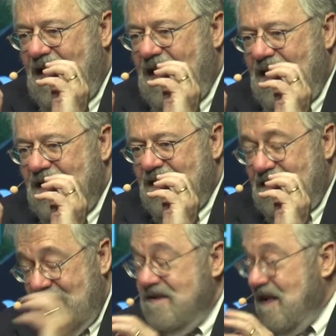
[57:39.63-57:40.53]
I,
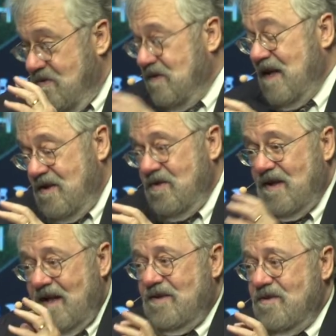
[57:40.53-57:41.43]
and that's, that's what they do
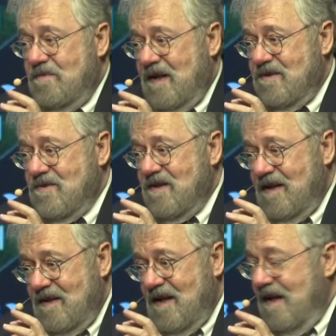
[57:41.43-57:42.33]
to get good pictures.
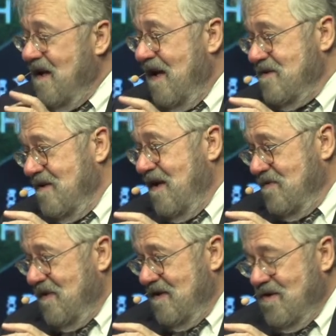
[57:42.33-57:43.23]
They, they, as,
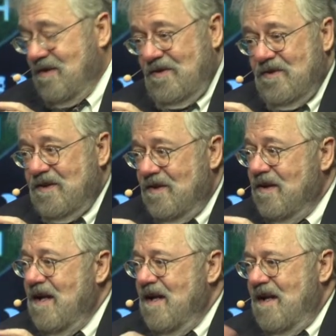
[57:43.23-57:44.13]
as we had talked
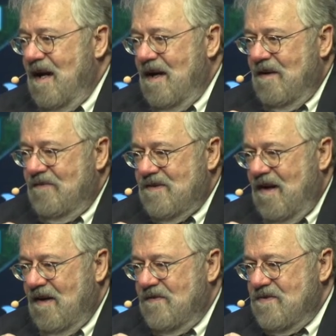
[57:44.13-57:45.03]
earlier, uh,
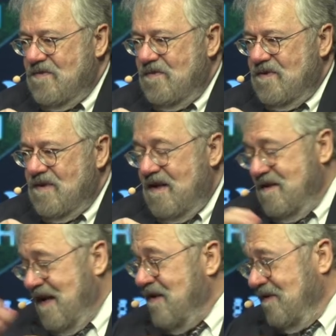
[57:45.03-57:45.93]
photographers will,
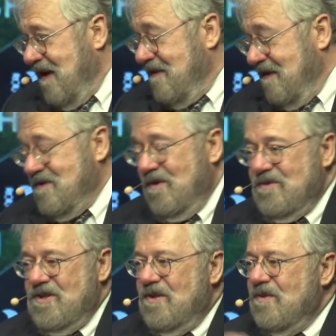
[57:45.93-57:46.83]
as Kennerly I think
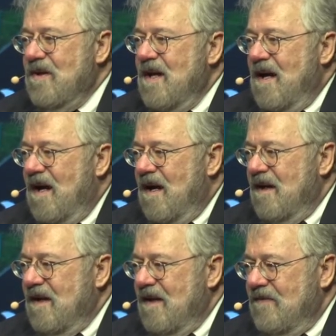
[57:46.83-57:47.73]
told you,
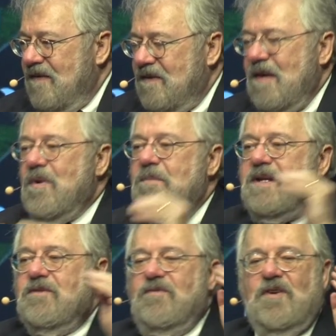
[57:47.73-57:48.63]
uh, if he, they want to
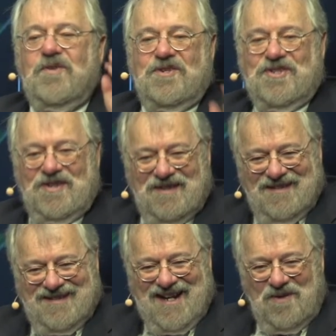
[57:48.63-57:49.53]
be the furniture.
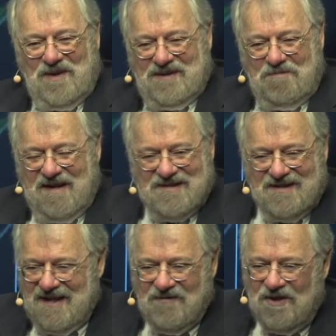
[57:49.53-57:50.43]
They don't want the
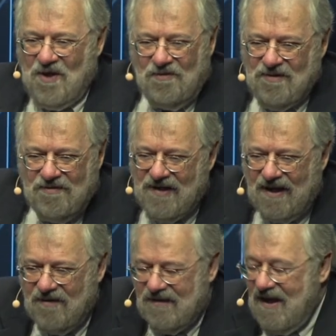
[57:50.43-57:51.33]
president to even know they're
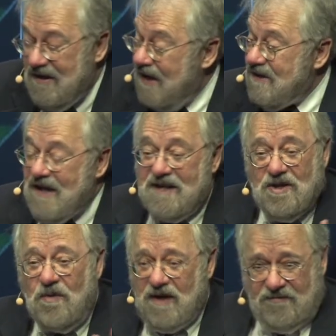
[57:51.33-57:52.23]
there. And they, they
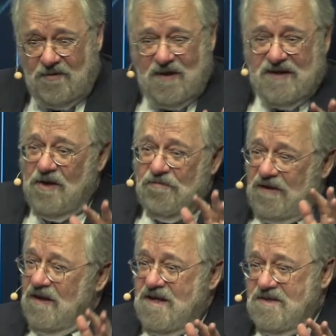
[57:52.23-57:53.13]
don't after a while. They don't
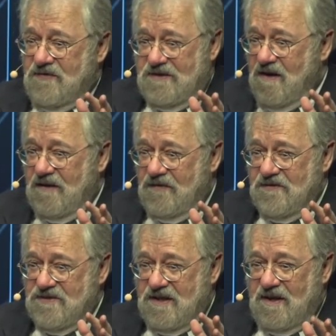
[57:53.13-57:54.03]
realize the
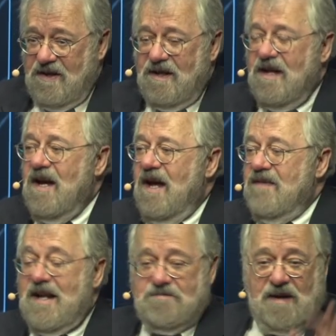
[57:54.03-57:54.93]
photographer is there.
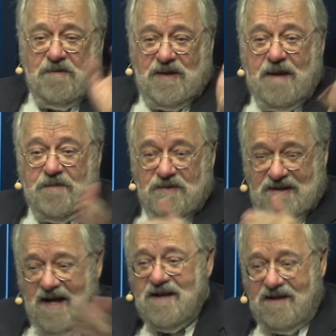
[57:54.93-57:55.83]
That's probably what happened with
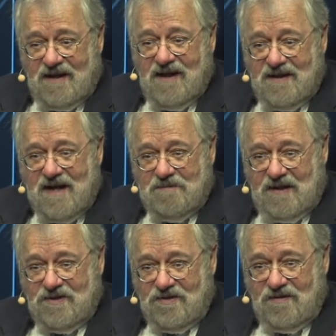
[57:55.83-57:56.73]
Kennedy and that
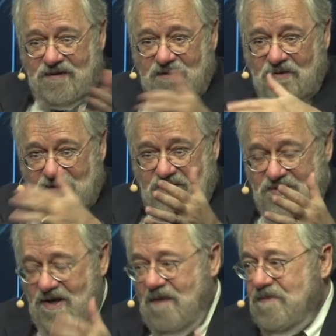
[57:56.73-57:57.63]
picture, the
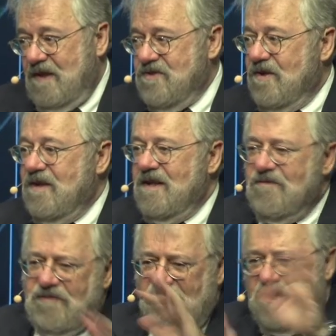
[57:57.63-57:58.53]
loneliest job picture. He
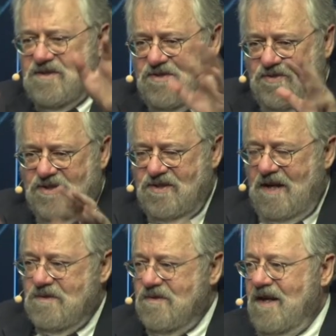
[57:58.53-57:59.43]
didn't realize George
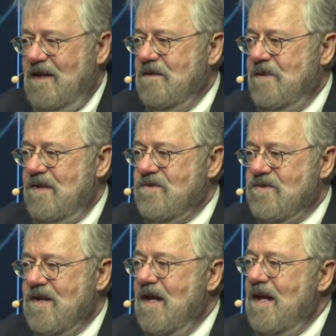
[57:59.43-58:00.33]
Tames was taking the pictures.